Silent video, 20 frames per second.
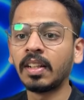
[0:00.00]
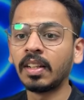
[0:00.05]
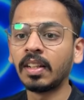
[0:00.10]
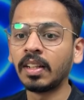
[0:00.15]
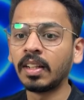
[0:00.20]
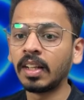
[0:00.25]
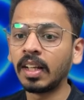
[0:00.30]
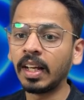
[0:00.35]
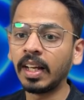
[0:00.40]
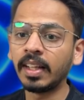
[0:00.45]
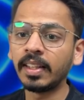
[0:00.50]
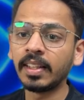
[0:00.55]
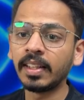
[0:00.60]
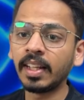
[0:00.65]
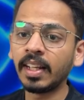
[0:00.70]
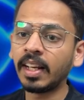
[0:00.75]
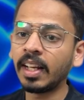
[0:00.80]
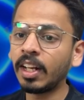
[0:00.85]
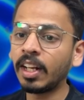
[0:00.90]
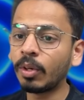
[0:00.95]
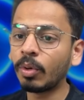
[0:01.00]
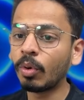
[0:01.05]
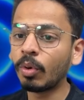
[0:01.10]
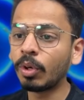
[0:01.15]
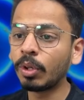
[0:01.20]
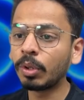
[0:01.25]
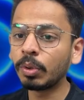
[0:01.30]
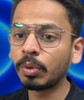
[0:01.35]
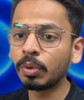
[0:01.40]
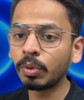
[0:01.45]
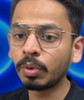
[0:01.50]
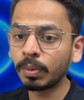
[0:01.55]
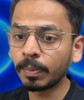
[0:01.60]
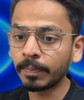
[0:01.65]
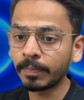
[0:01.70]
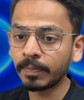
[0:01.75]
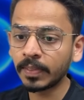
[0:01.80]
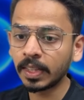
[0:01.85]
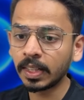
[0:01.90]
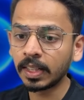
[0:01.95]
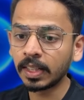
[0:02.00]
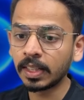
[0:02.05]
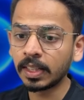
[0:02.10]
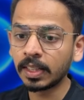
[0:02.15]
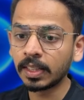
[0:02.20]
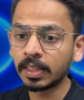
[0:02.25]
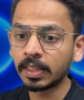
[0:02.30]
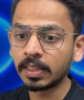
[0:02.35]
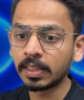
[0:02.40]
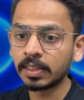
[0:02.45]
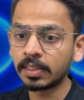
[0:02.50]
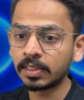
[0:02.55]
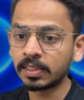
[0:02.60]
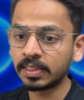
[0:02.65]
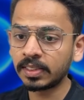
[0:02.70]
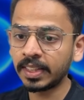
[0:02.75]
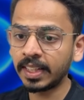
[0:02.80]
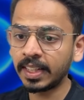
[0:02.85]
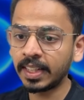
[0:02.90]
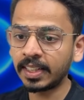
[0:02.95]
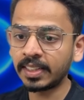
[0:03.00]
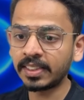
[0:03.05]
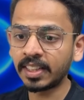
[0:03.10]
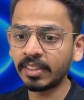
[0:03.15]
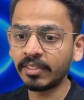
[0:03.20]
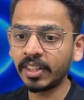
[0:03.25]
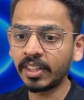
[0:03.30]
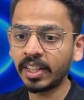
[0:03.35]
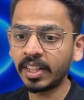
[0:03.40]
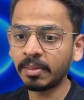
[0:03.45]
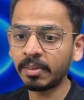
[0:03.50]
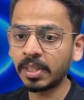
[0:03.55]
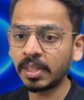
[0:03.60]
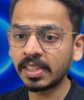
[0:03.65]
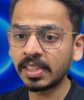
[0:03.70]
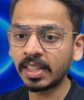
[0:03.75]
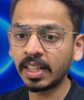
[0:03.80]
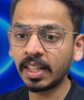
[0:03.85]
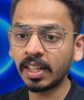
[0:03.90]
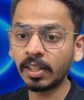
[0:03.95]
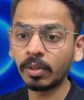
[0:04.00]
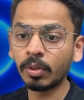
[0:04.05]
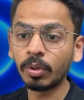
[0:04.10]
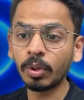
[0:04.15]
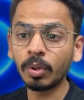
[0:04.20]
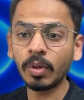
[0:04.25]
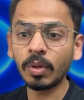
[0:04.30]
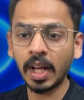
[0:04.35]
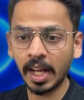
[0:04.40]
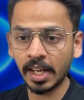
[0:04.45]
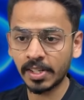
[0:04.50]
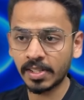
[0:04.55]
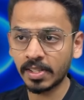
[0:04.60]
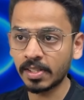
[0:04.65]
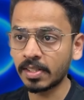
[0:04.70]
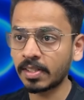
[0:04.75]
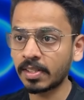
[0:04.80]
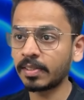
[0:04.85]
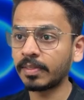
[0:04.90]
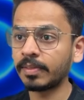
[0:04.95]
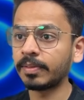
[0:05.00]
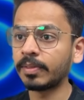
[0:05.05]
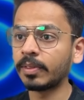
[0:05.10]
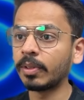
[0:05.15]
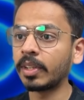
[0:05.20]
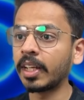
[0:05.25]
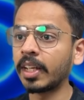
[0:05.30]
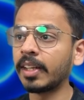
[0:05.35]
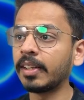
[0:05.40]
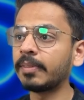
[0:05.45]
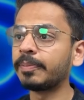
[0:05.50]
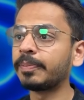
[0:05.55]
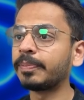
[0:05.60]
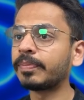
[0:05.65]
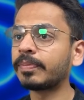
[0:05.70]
and then I'll go to secrets and variables and I'll go to actions. Okay.